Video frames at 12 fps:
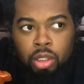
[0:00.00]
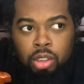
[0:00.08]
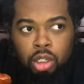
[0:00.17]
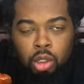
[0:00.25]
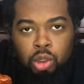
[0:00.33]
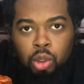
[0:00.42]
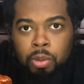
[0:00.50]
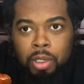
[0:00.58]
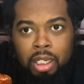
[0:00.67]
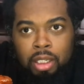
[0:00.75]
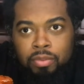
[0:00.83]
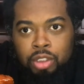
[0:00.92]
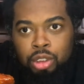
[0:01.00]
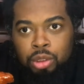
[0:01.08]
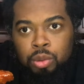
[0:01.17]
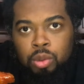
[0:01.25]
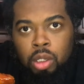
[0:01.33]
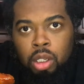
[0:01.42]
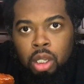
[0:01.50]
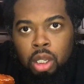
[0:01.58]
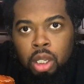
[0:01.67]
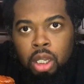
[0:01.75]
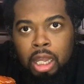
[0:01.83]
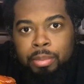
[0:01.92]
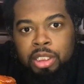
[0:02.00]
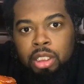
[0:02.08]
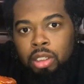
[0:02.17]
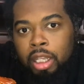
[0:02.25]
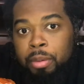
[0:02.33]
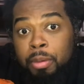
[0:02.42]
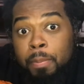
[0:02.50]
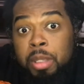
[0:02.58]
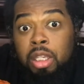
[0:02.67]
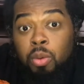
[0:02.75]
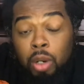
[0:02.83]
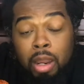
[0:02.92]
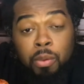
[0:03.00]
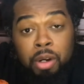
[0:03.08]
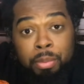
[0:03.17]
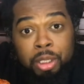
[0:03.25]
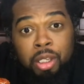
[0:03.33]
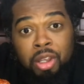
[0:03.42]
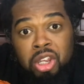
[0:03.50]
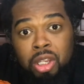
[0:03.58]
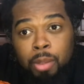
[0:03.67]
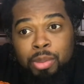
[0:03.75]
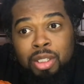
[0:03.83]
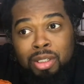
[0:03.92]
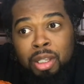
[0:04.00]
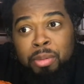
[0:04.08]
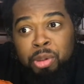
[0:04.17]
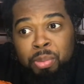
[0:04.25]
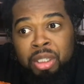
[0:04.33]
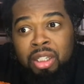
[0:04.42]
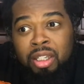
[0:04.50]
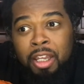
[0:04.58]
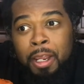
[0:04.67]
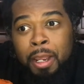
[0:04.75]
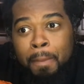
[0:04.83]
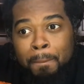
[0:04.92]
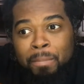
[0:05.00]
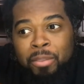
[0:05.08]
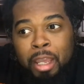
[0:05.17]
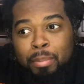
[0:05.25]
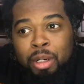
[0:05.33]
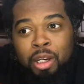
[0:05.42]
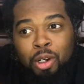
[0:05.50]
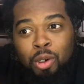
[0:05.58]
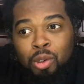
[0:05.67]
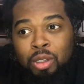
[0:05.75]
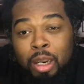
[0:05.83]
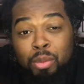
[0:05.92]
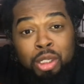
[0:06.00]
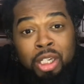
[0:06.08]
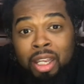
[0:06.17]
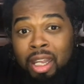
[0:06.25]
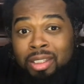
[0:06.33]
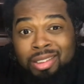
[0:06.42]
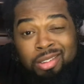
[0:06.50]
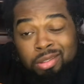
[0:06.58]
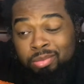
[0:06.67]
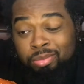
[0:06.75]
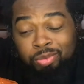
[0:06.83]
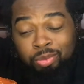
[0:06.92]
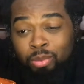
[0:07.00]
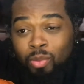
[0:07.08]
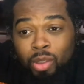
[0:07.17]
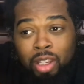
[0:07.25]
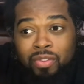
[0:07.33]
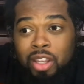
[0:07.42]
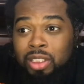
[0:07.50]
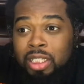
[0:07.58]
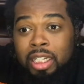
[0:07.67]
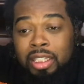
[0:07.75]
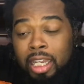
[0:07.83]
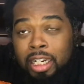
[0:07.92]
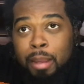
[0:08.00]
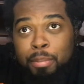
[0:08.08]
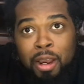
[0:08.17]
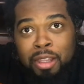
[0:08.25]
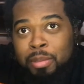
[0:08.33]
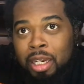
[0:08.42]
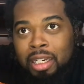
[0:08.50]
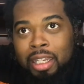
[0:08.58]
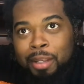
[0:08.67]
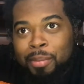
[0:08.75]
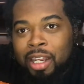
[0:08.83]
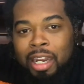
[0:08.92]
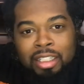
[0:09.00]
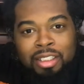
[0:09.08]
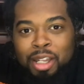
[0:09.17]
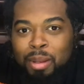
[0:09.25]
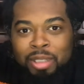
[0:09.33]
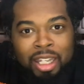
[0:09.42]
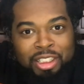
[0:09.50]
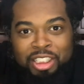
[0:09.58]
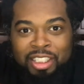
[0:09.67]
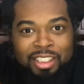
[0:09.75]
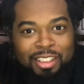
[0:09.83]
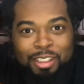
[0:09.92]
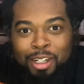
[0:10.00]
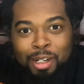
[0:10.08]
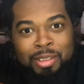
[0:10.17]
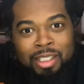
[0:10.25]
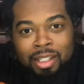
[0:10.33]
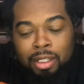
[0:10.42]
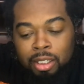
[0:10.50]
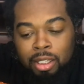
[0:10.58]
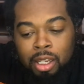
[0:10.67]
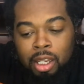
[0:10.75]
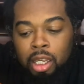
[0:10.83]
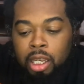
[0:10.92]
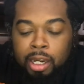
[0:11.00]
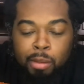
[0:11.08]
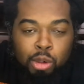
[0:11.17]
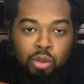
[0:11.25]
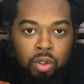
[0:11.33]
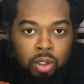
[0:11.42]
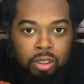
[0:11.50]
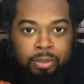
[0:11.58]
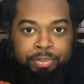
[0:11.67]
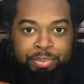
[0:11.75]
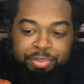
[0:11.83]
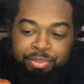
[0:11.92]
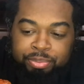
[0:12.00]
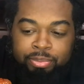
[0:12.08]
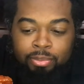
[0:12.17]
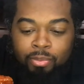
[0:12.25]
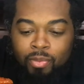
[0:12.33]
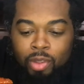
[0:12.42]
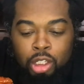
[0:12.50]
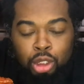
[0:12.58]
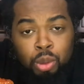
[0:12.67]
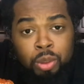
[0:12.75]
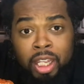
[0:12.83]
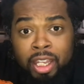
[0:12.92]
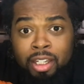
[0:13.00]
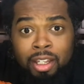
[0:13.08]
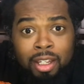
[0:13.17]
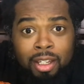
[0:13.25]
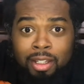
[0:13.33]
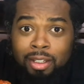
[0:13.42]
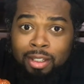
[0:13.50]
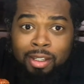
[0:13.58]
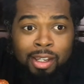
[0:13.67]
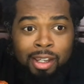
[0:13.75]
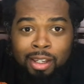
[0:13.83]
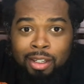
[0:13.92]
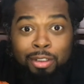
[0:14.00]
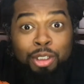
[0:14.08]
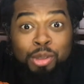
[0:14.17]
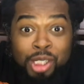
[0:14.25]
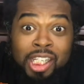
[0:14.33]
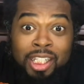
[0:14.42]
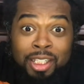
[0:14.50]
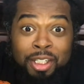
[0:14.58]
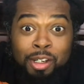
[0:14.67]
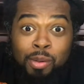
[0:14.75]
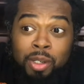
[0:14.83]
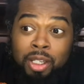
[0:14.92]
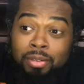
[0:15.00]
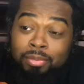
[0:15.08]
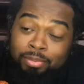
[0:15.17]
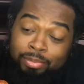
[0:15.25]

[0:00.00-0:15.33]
you know, doing what I love to do, I'm still able to be what I want to be. I'm still able to be that butthole. Every day, I just, if there's anything that bothered me that day, man, I dump that shit. You know what I'm saying? And I move on. New day, new shit to deal with.